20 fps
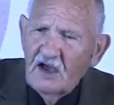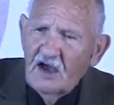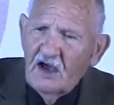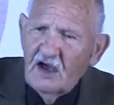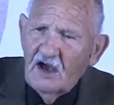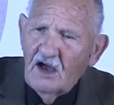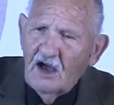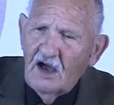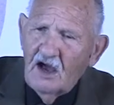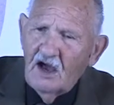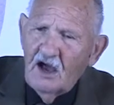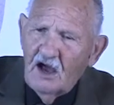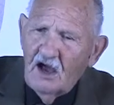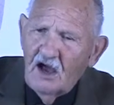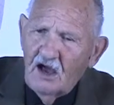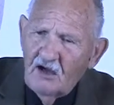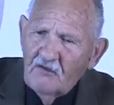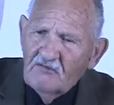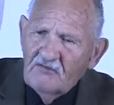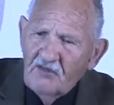
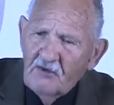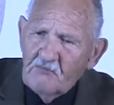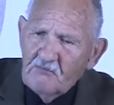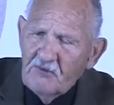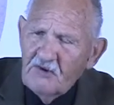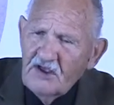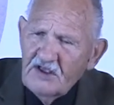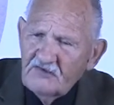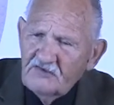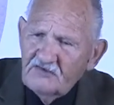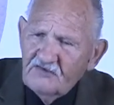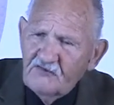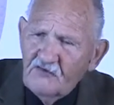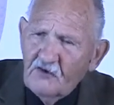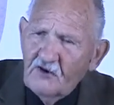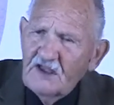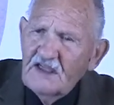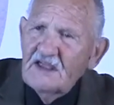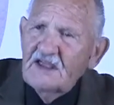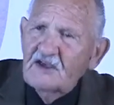of the priest,
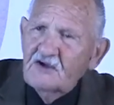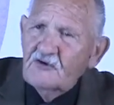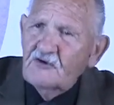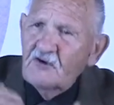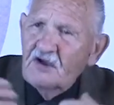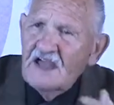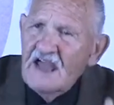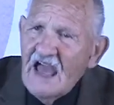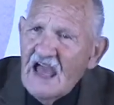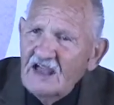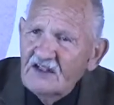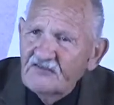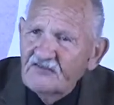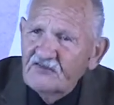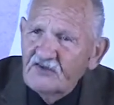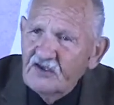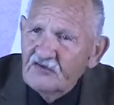for he creates